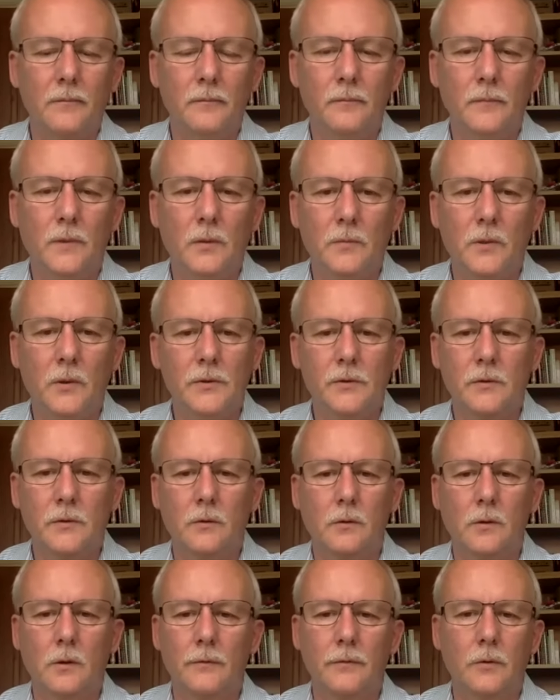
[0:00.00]

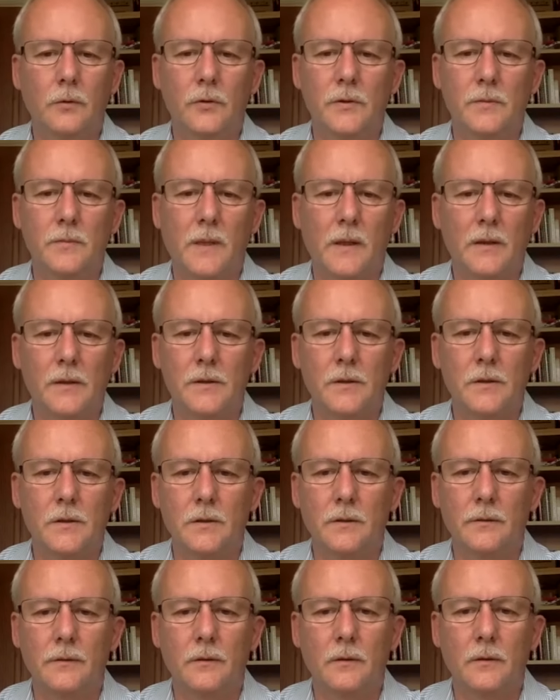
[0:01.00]
Most golf course managers
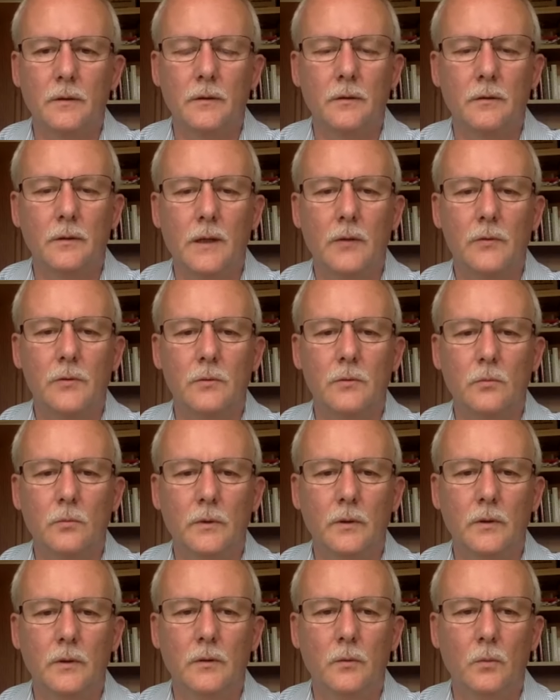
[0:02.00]
and, and grounds and
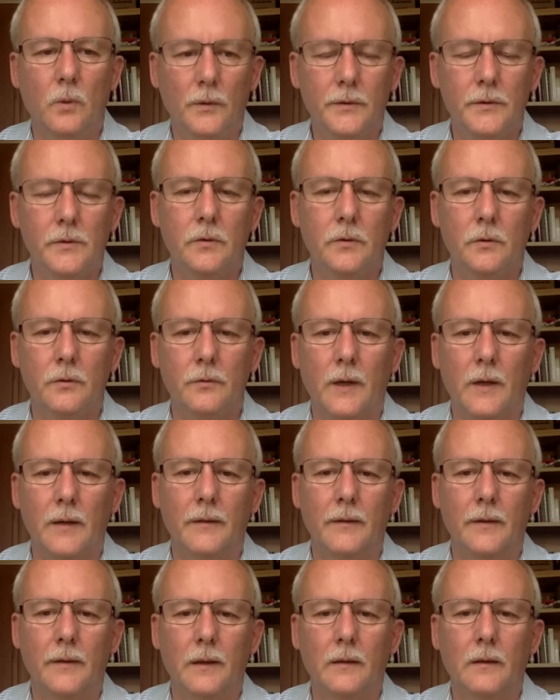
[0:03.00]
they, they want to do the right thing,